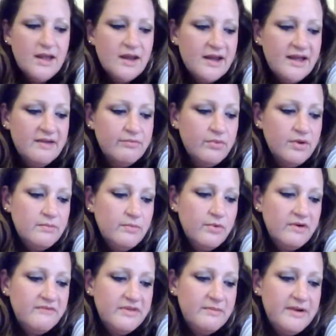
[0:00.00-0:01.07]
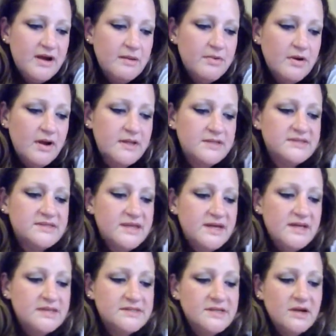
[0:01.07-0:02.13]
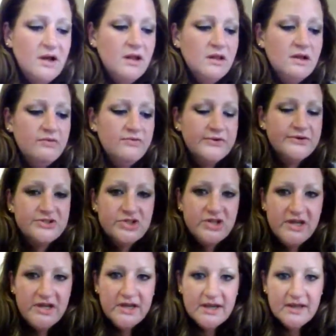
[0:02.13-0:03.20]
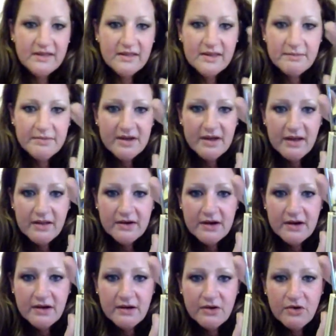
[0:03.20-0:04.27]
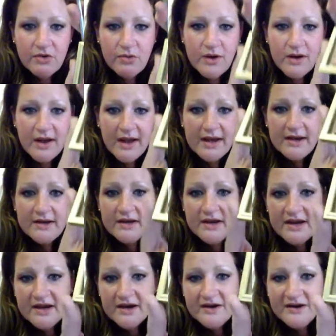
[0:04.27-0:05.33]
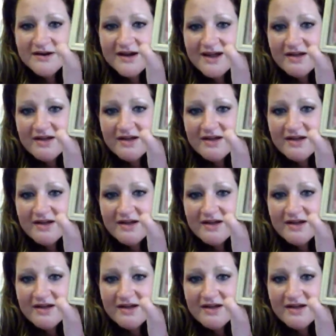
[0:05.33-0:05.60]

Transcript: And I have one more of the Bare Bronze that is an all-over cheek and lip color quad here.